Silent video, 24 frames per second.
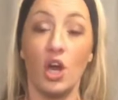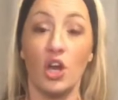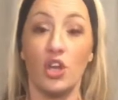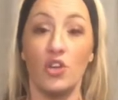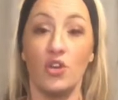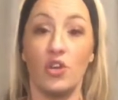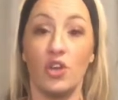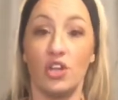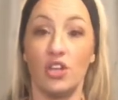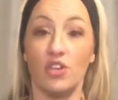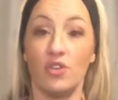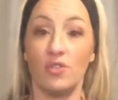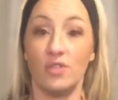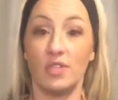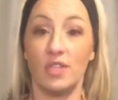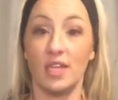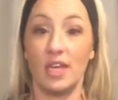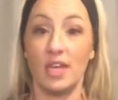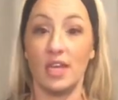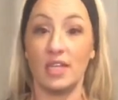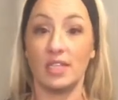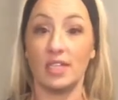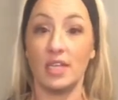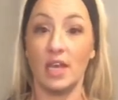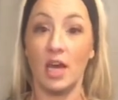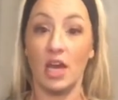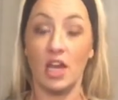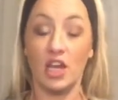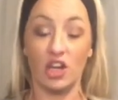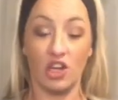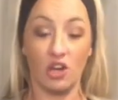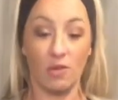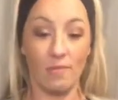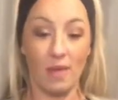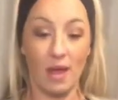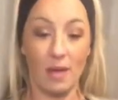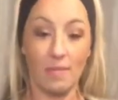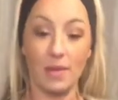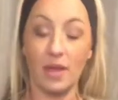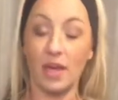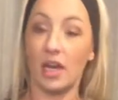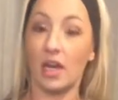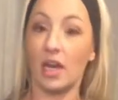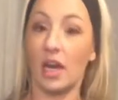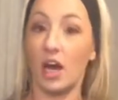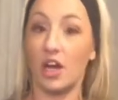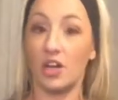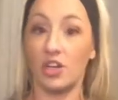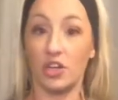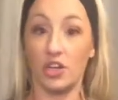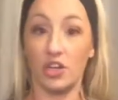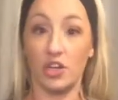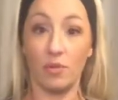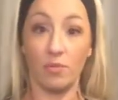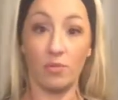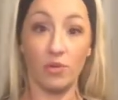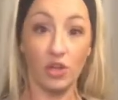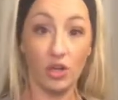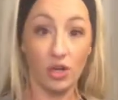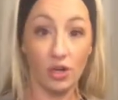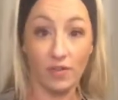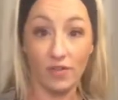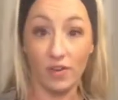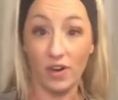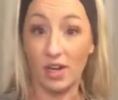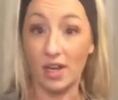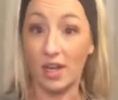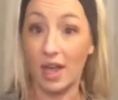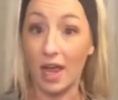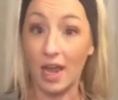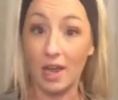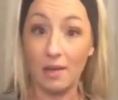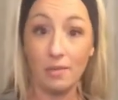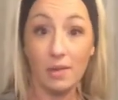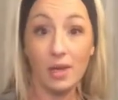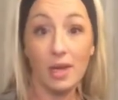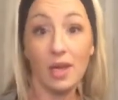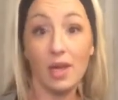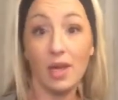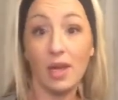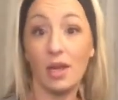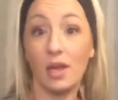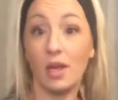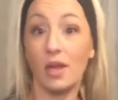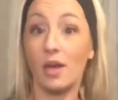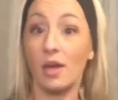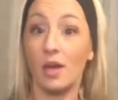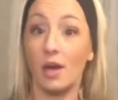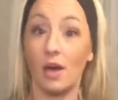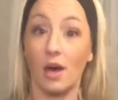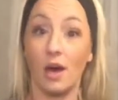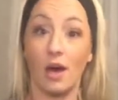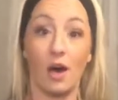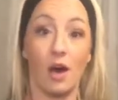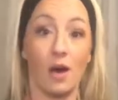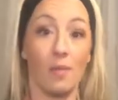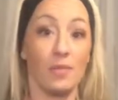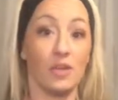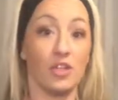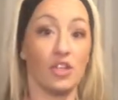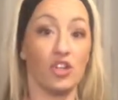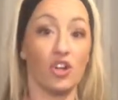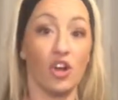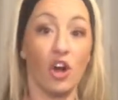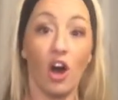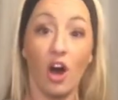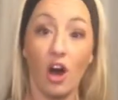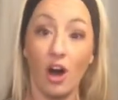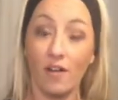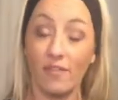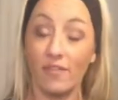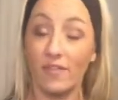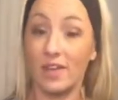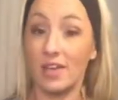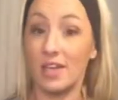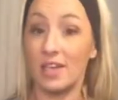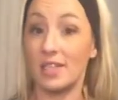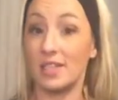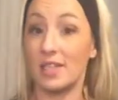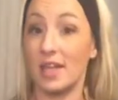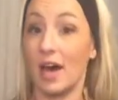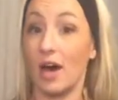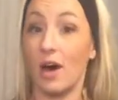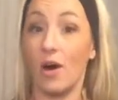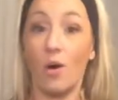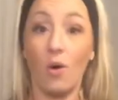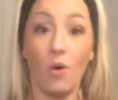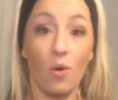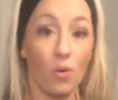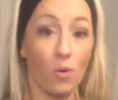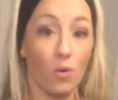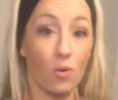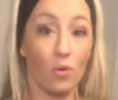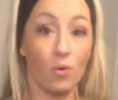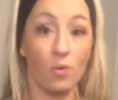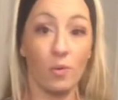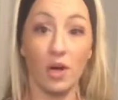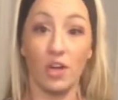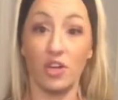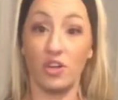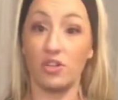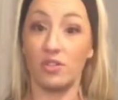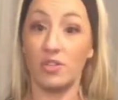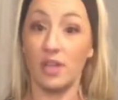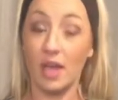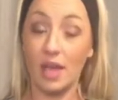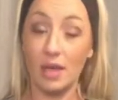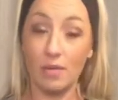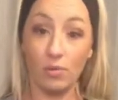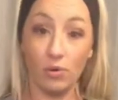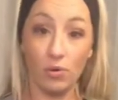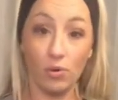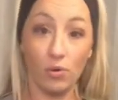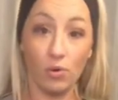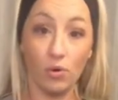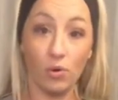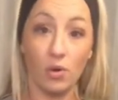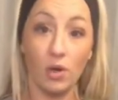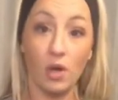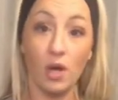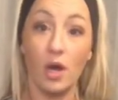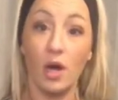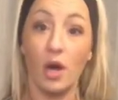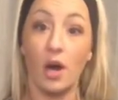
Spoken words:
You can use it, you know, maybe under your computer for gaming, in your office, at home, on your table.